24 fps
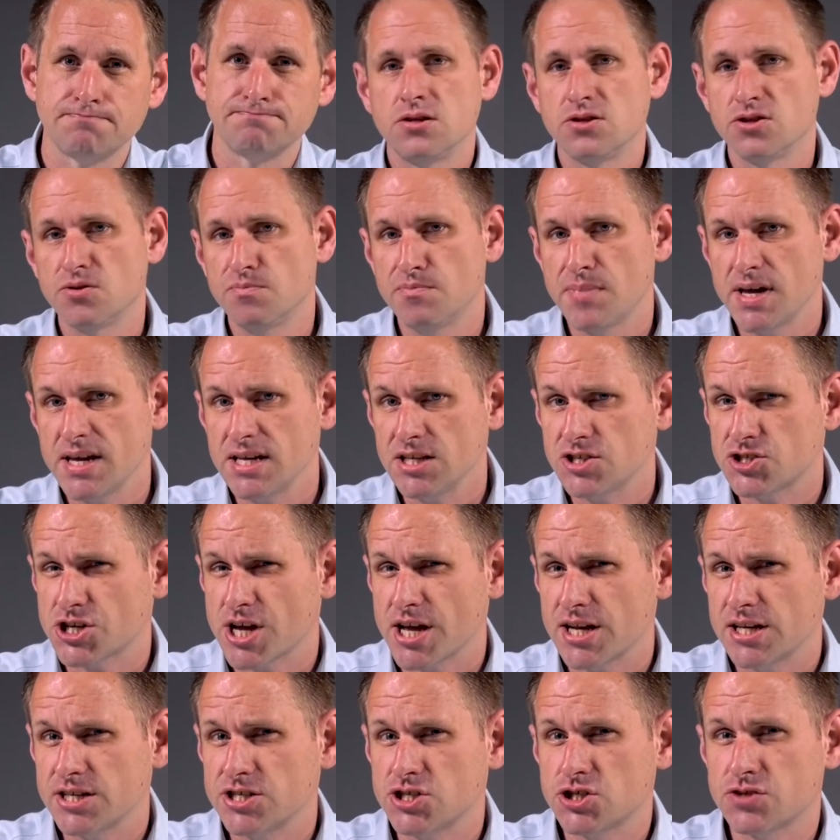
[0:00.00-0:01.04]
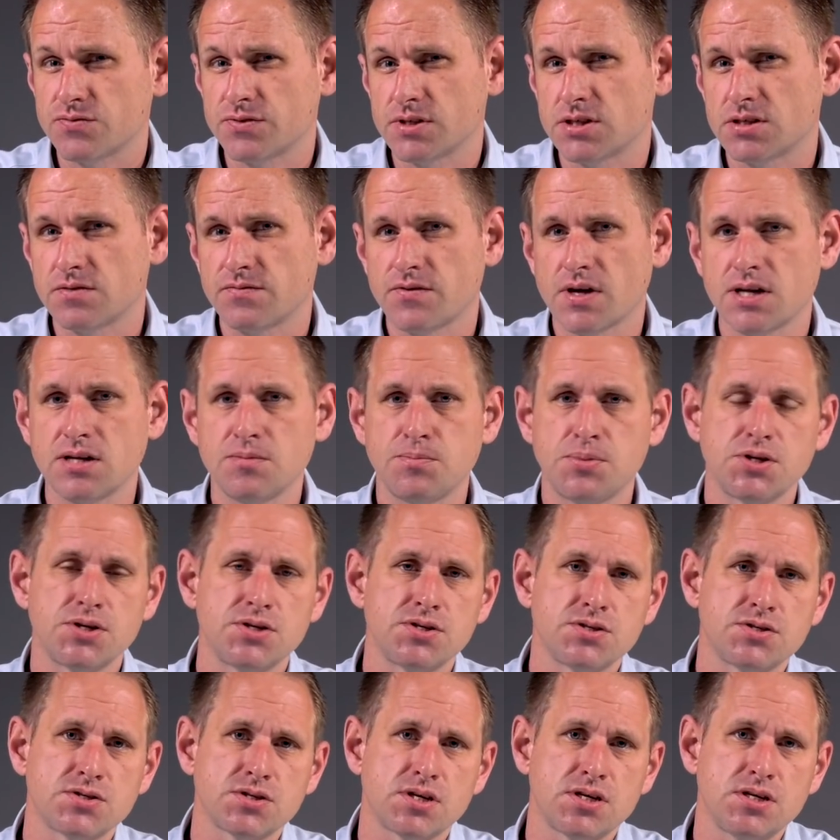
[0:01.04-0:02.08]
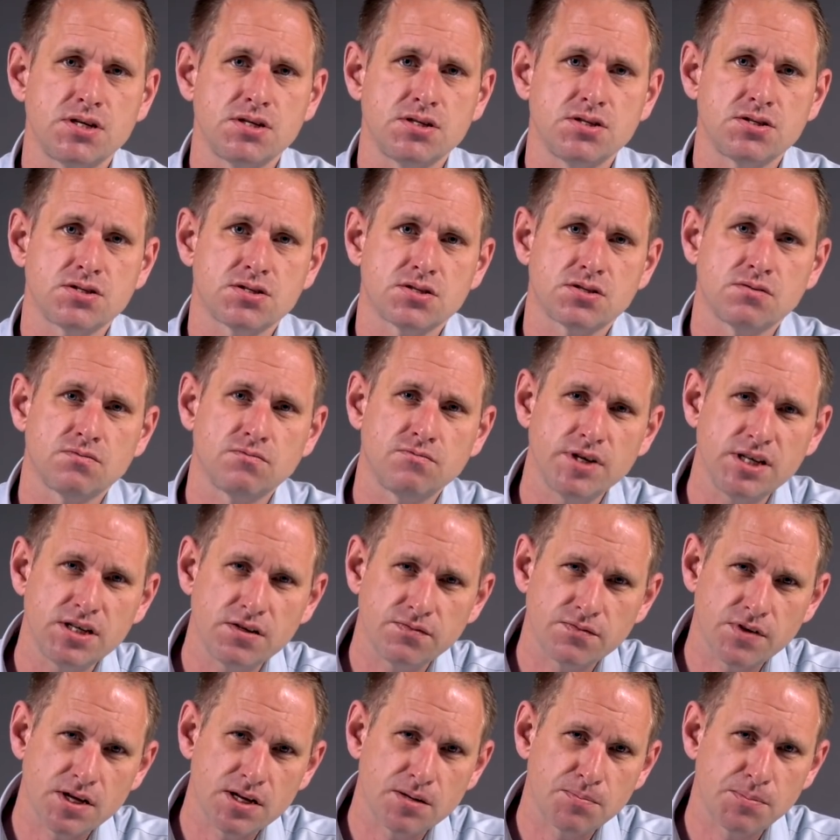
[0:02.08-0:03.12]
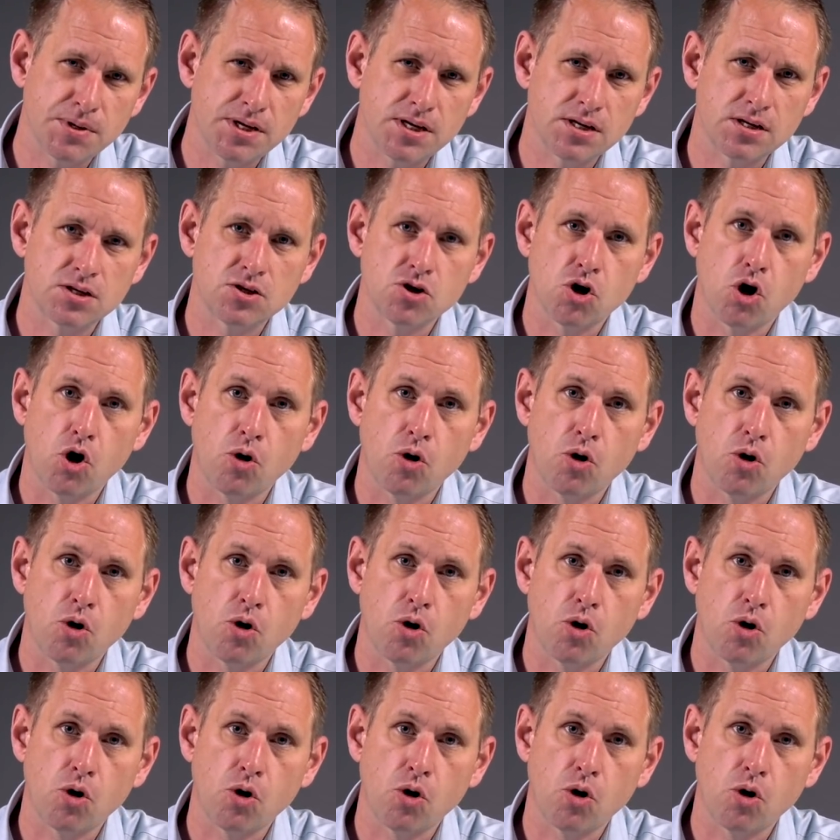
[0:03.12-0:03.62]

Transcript: The main challenge for developers is the redeveloping and